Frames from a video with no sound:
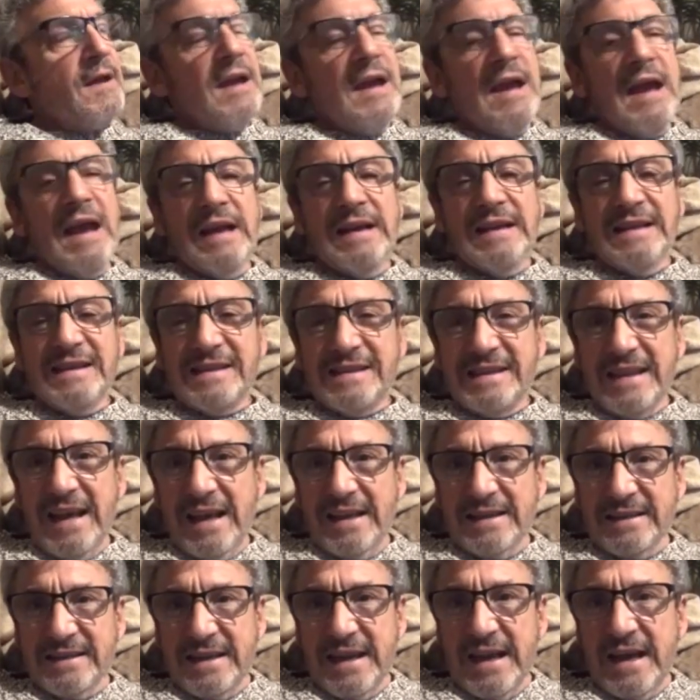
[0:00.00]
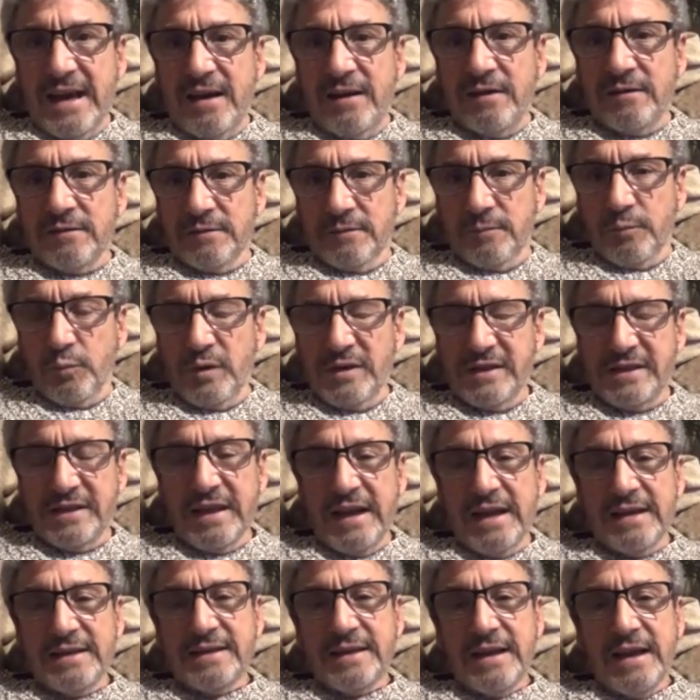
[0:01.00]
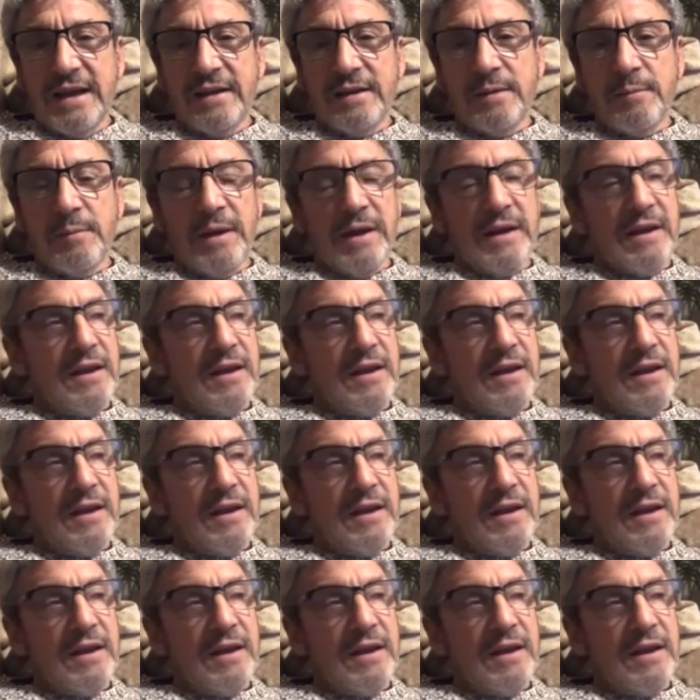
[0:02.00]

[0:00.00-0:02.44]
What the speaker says: And he sat down. We sat down in my